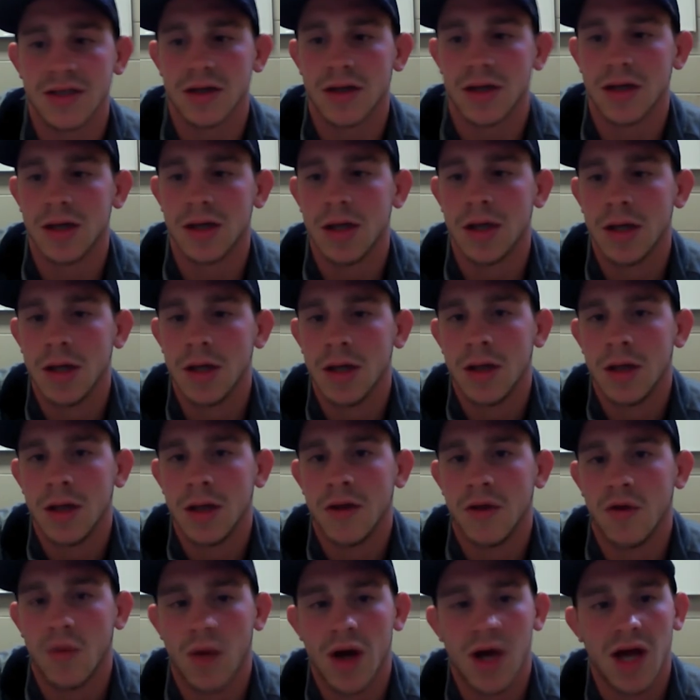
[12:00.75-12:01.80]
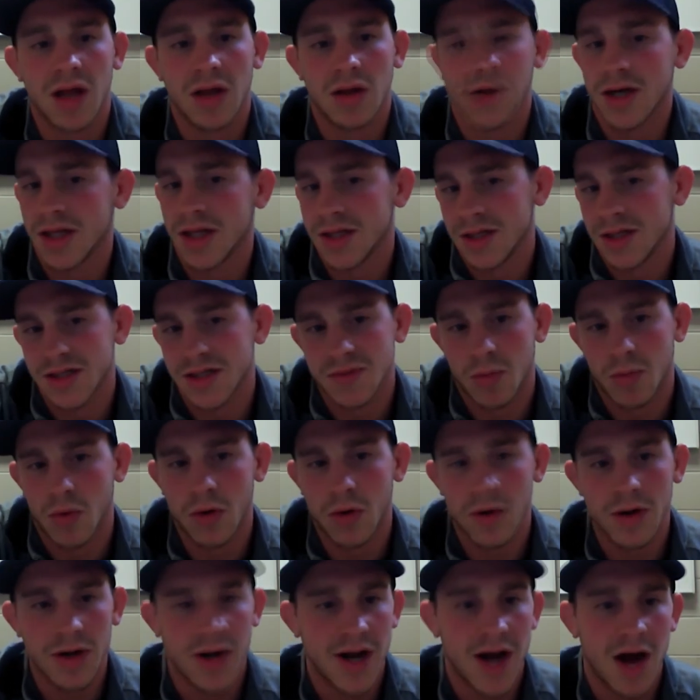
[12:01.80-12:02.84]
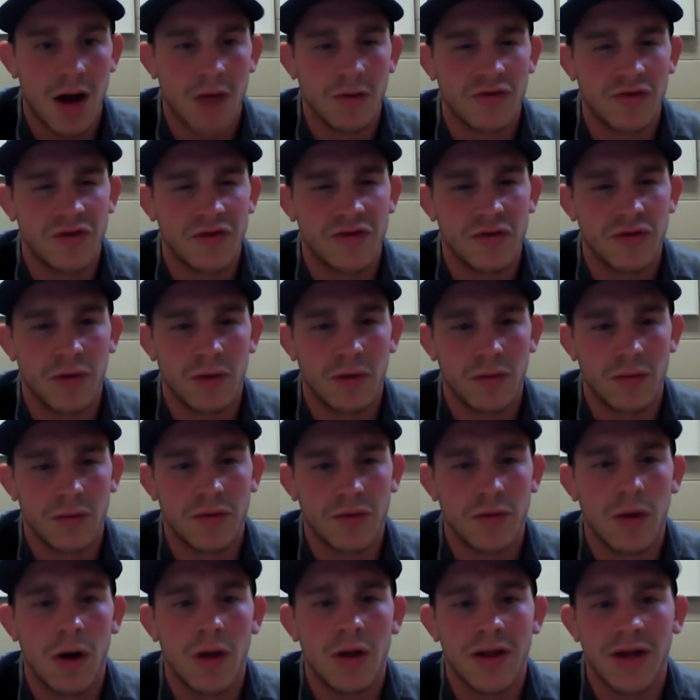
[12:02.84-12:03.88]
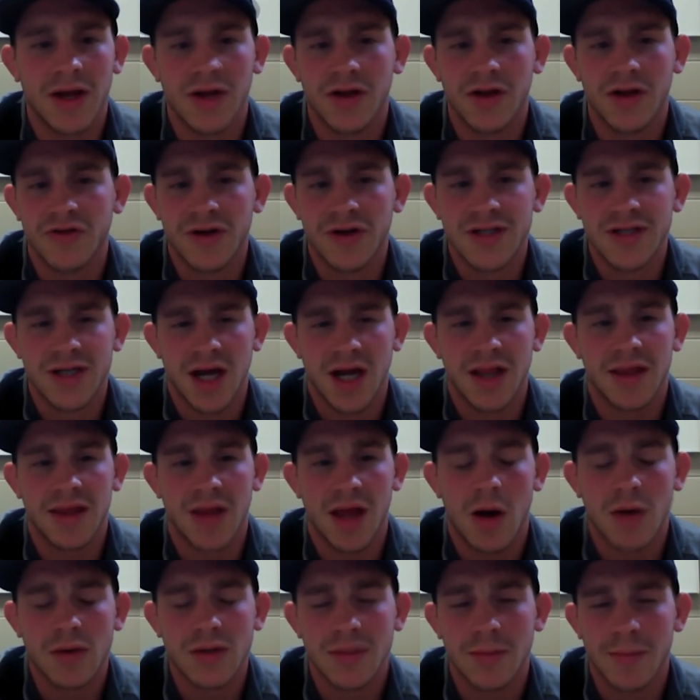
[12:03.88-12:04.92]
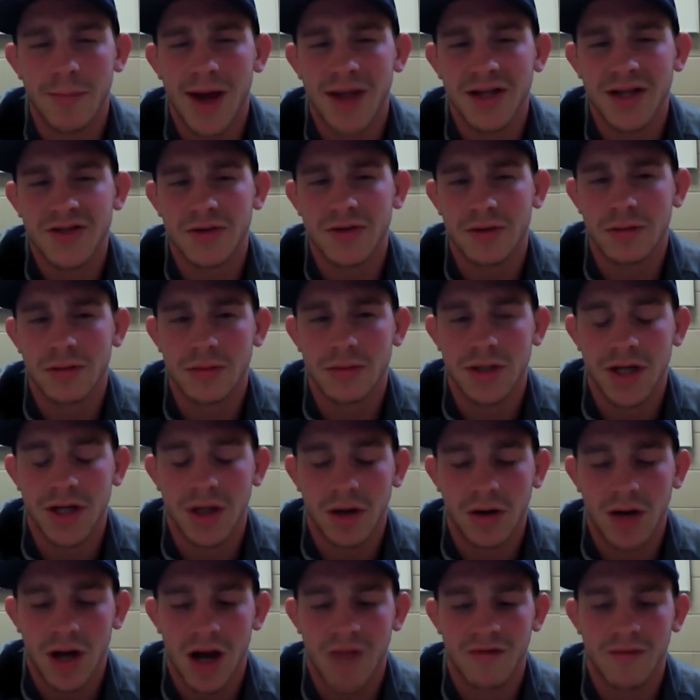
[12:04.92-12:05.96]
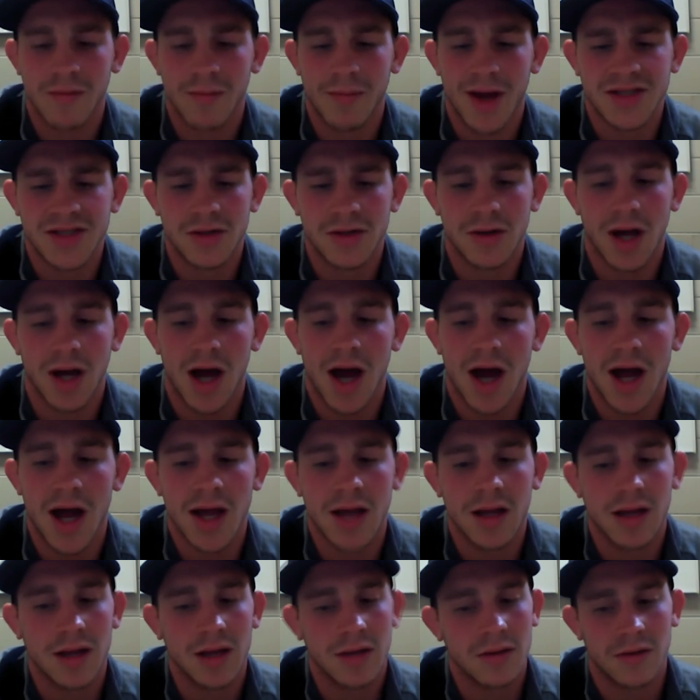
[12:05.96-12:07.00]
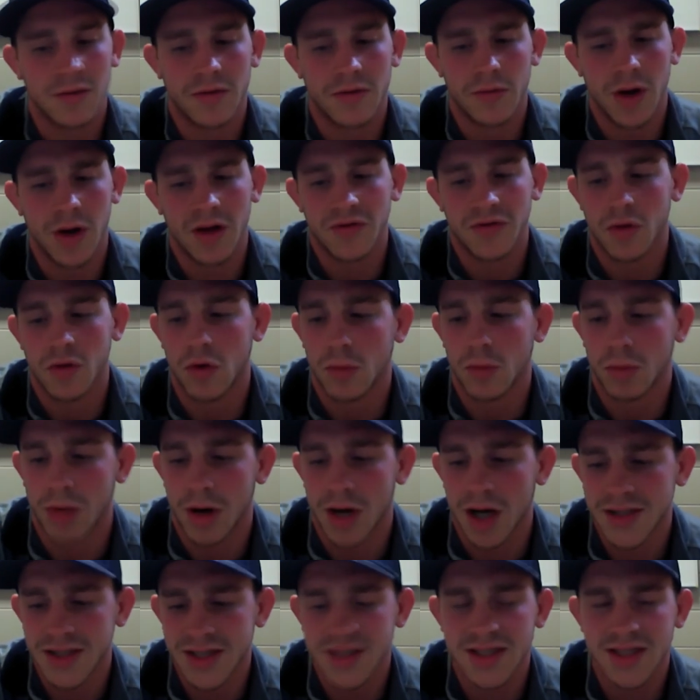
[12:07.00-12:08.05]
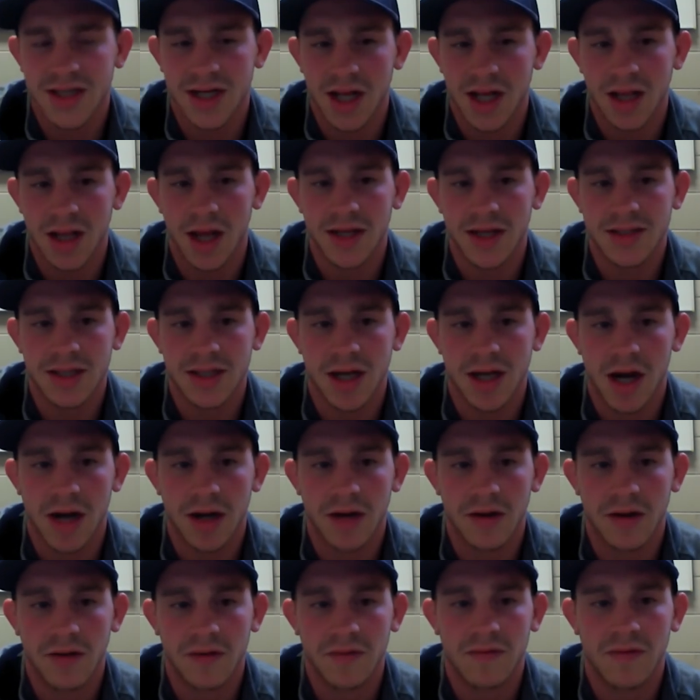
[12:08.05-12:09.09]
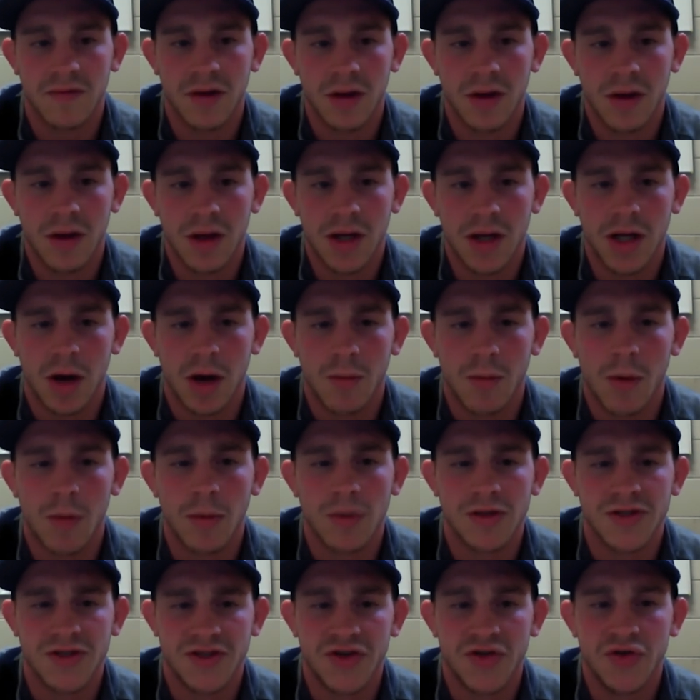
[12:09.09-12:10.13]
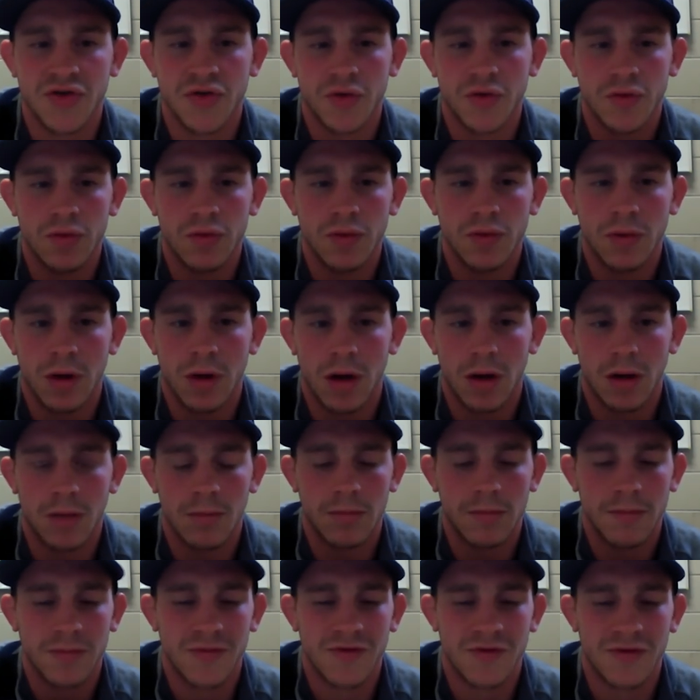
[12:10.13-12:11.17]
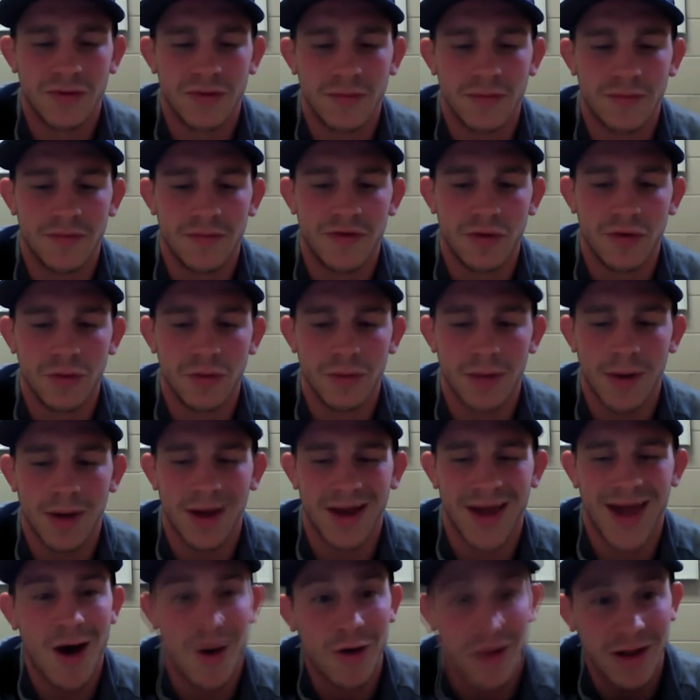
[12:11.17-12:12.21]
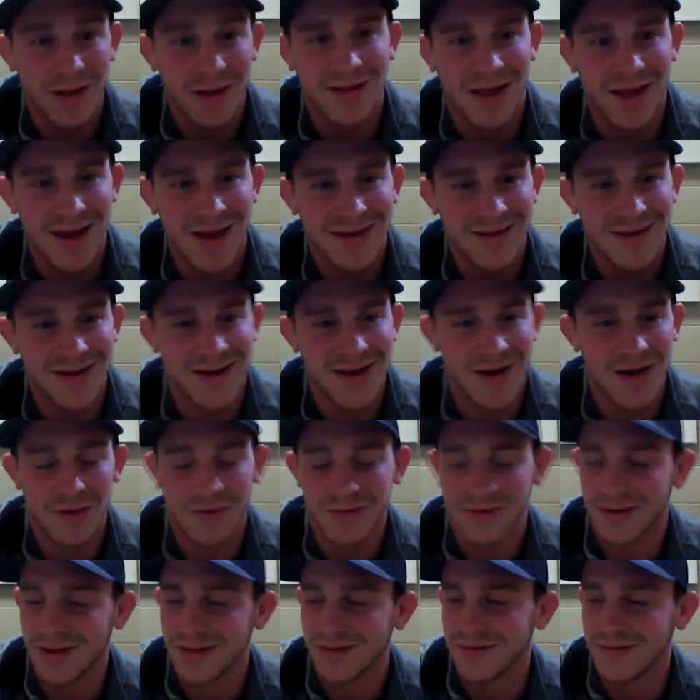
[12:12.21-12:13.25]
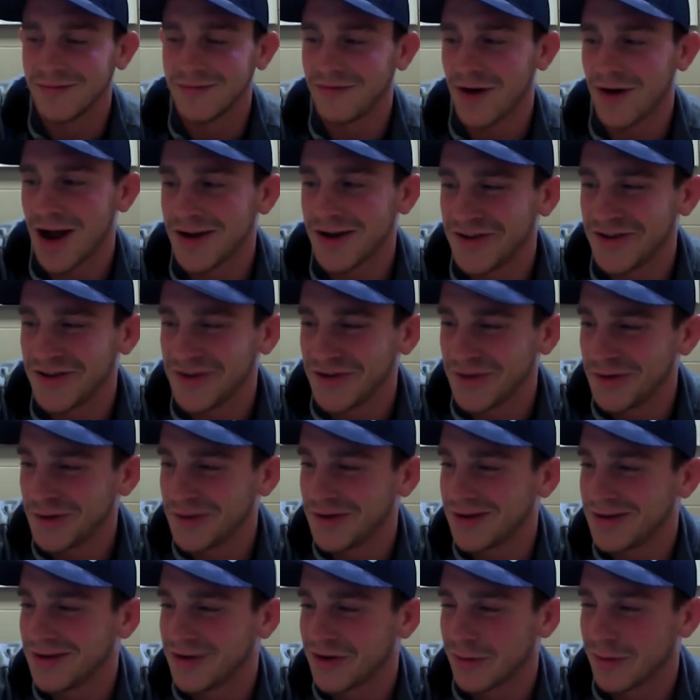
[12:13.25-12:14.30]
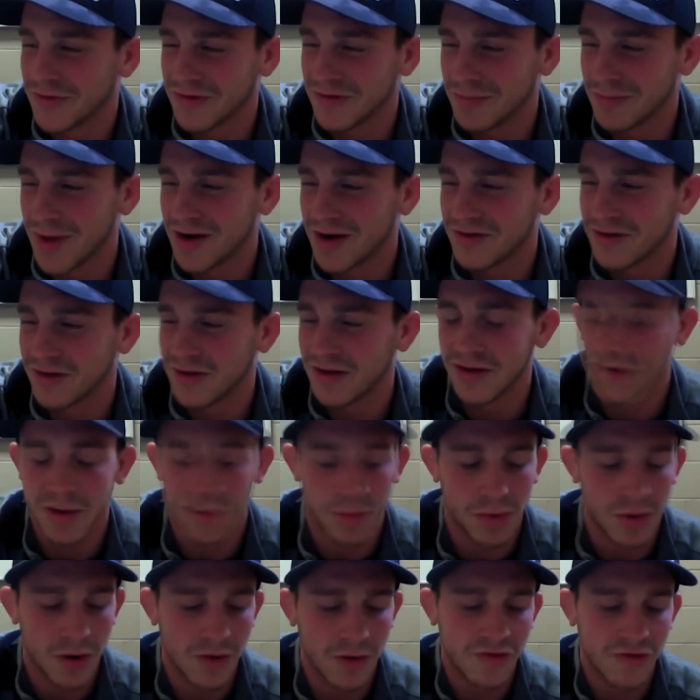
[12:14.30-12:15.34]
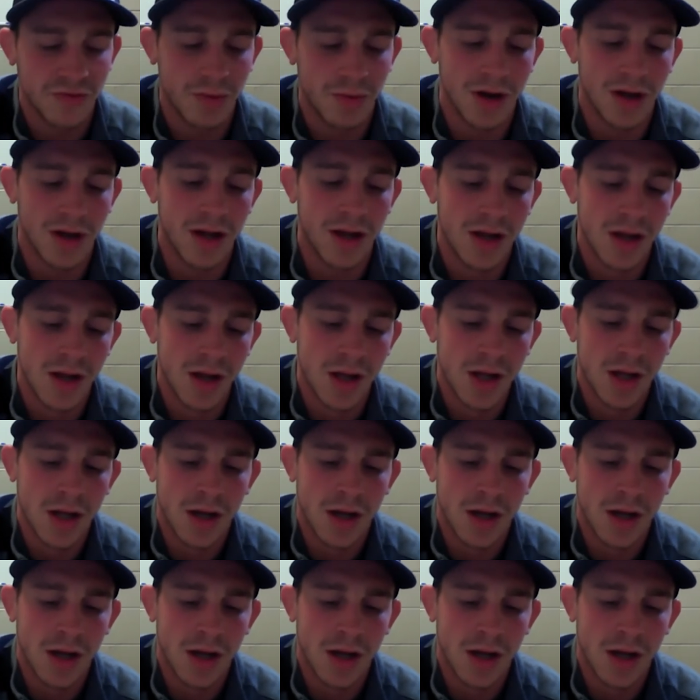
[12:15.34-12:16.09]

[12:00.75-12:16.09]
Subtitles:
the way I look at the sport now, just through all the injuries. And I was a mental, you know, kind of a mental guy throughout the whole process. And I like to kind of, you know, I'm almost too accountant-like, you know, and fine-tuned in terms of mentally the approach. But